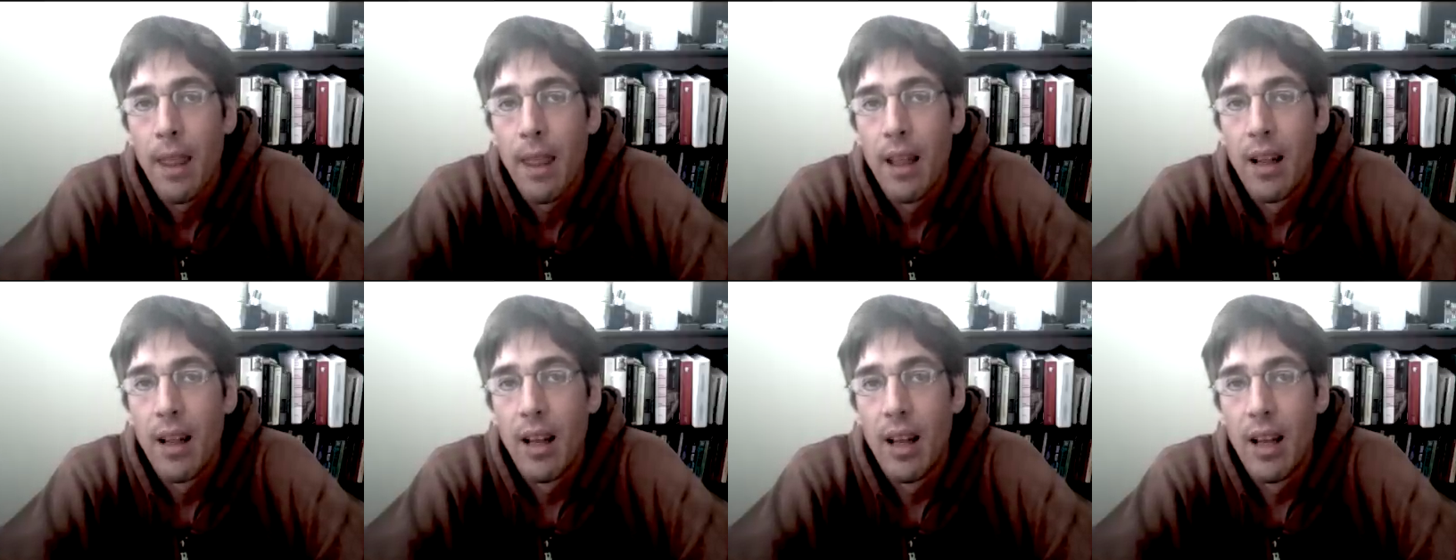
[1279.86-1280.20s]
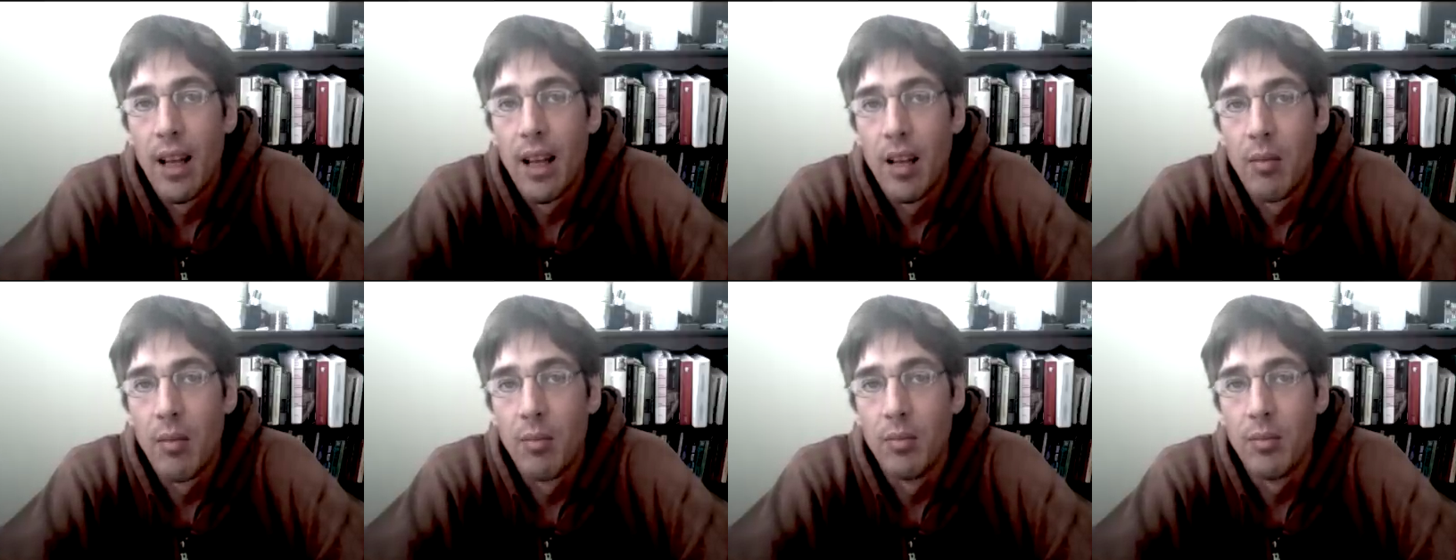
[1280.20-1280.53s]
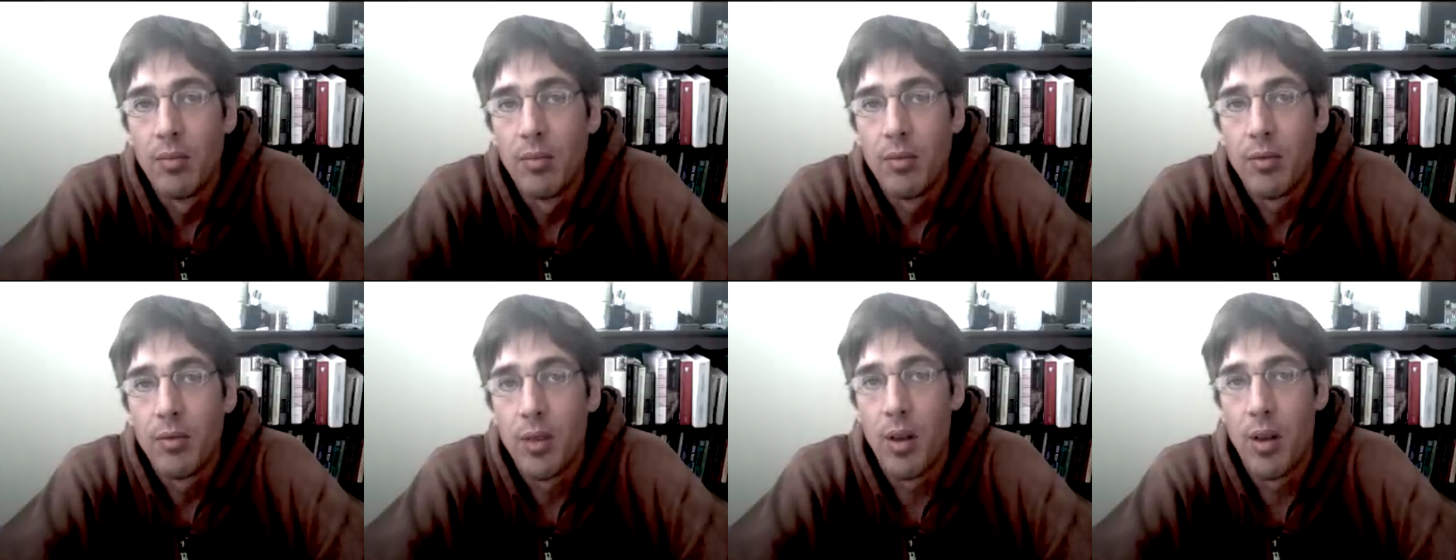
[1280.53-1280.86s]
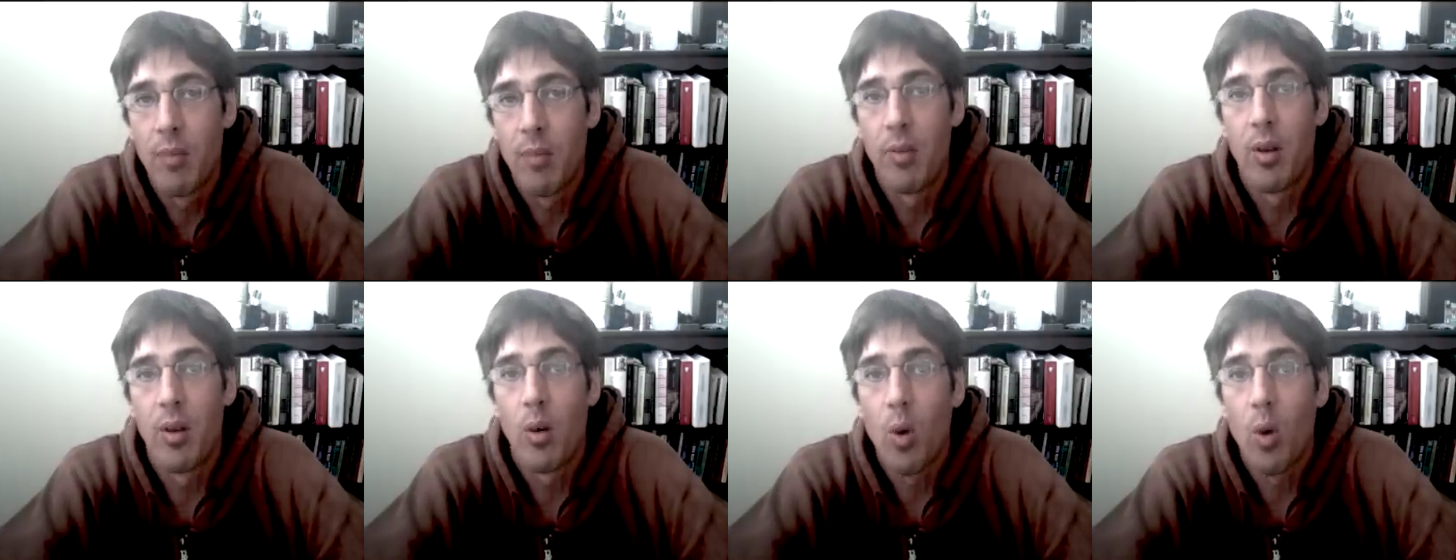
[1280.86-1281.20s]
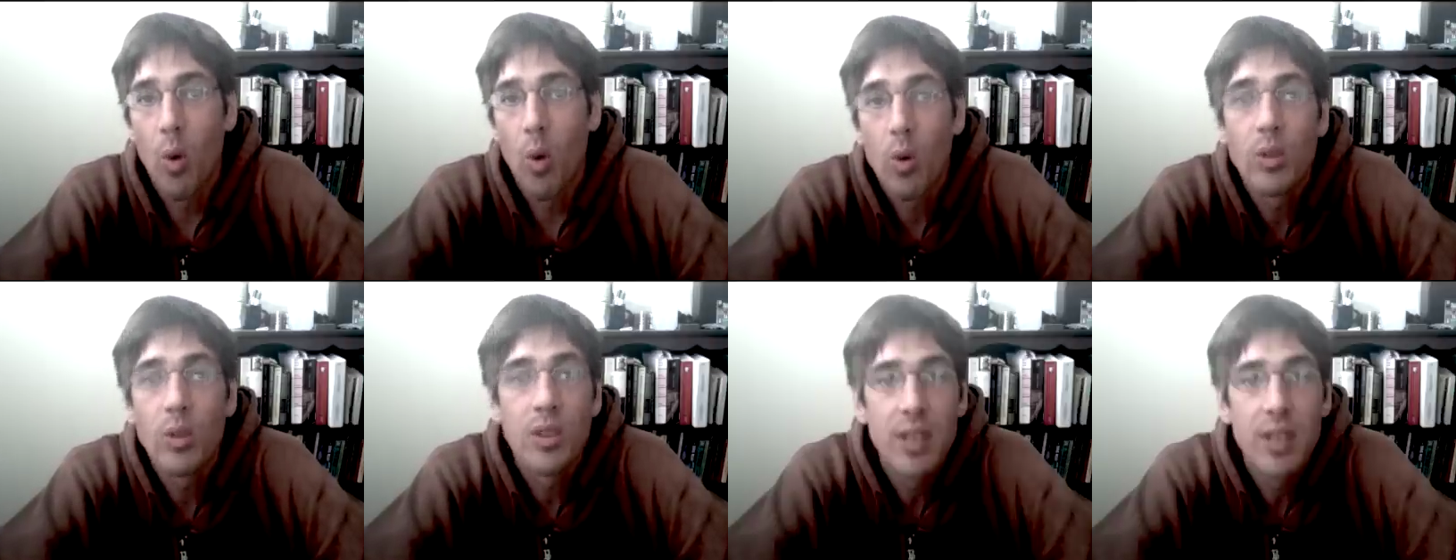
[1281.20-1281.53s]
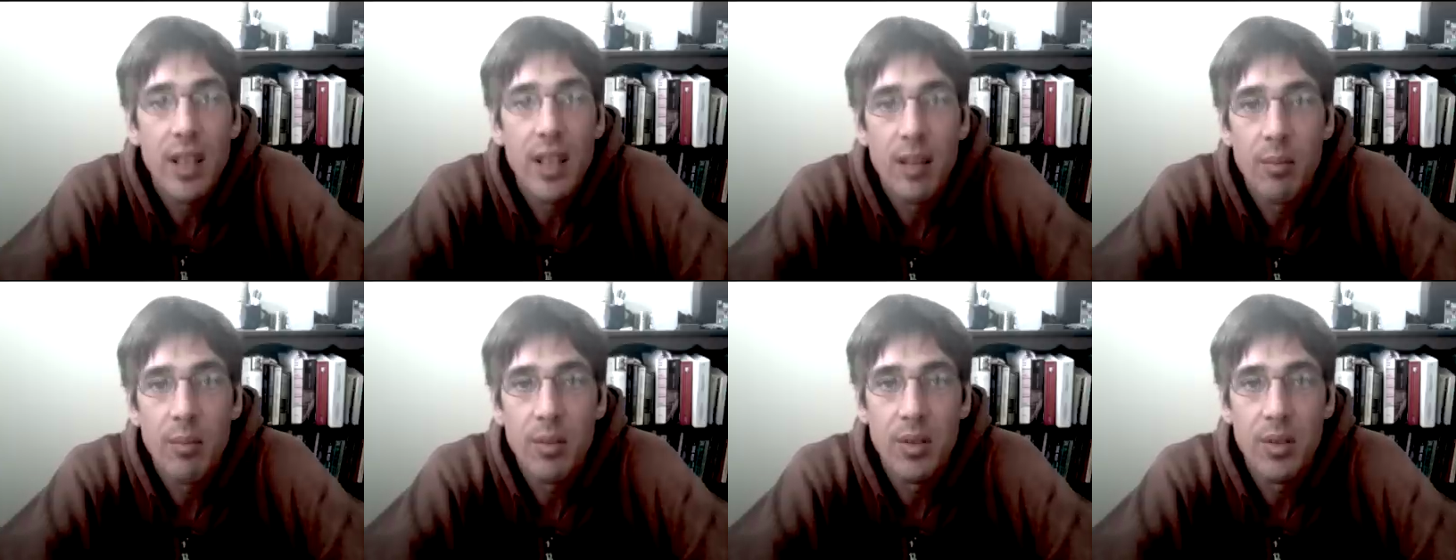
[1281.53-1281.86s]
um, from the whole
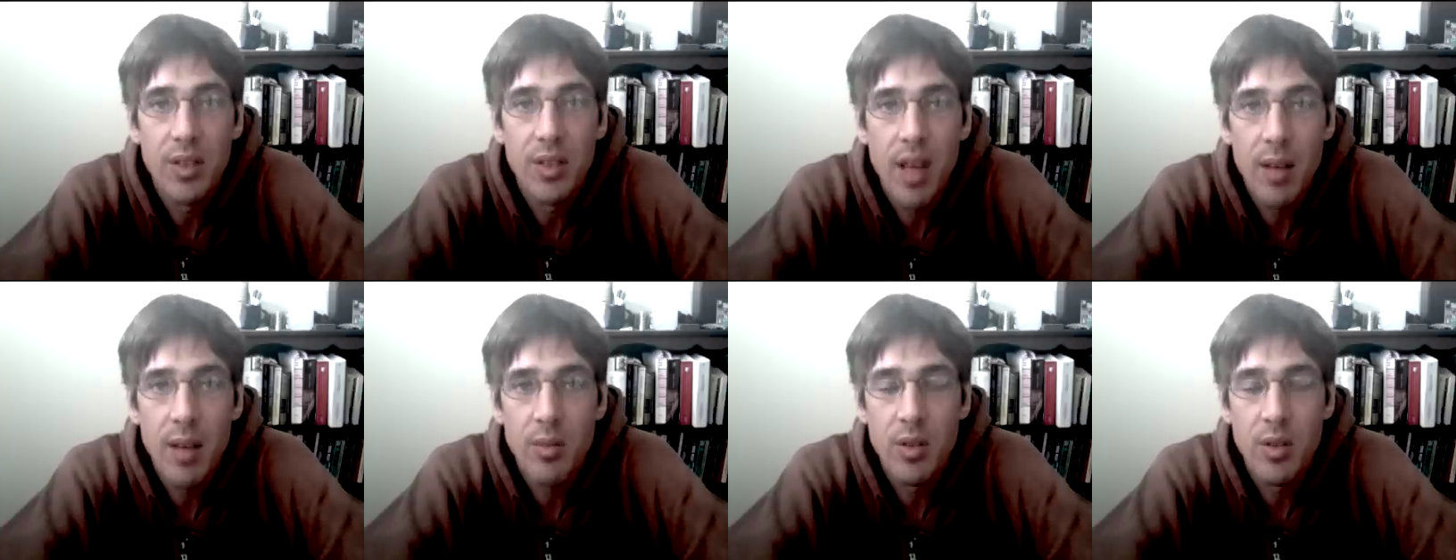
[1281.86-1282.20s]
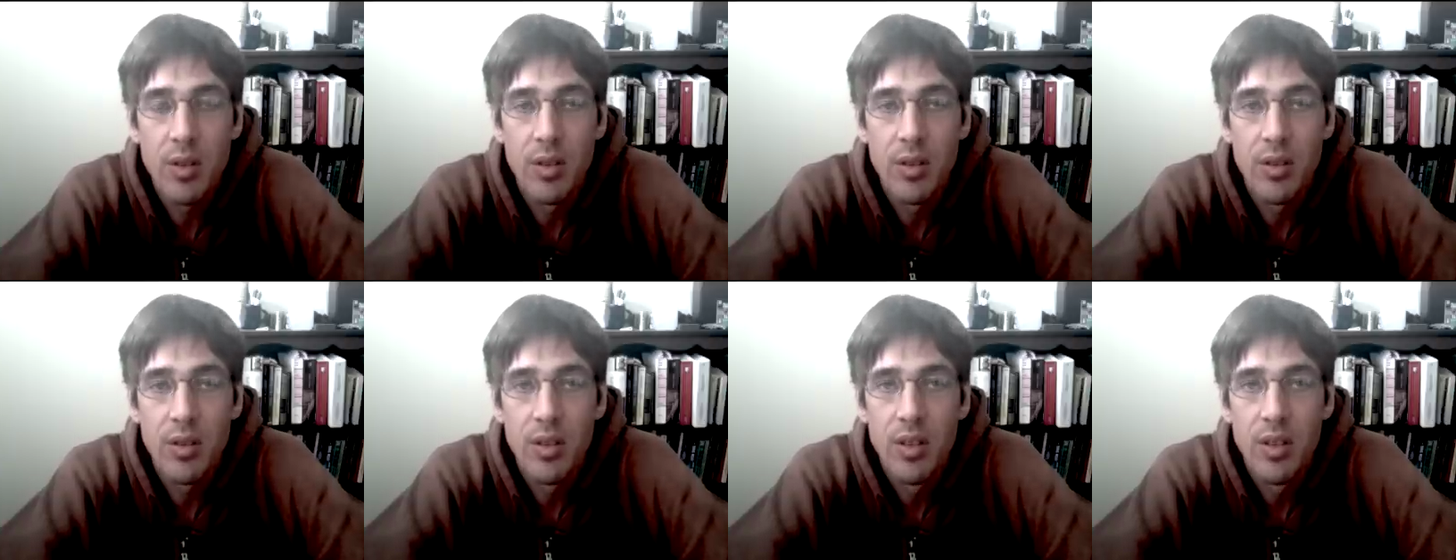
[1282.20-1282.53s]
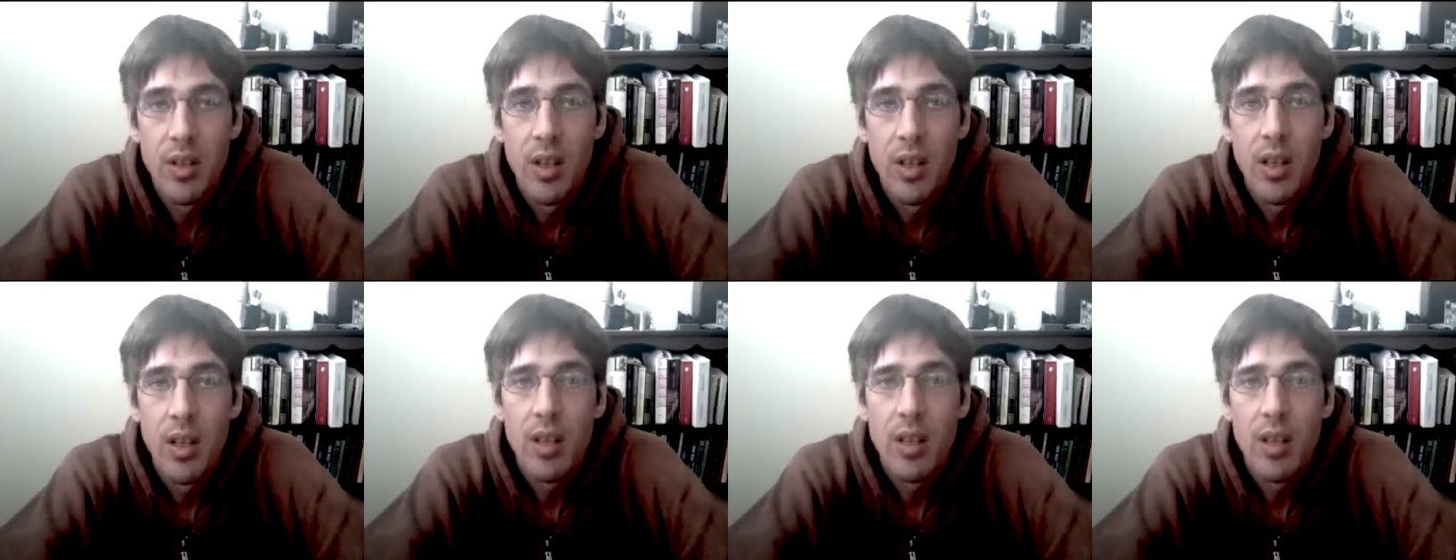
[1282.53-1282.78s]
set of perceptions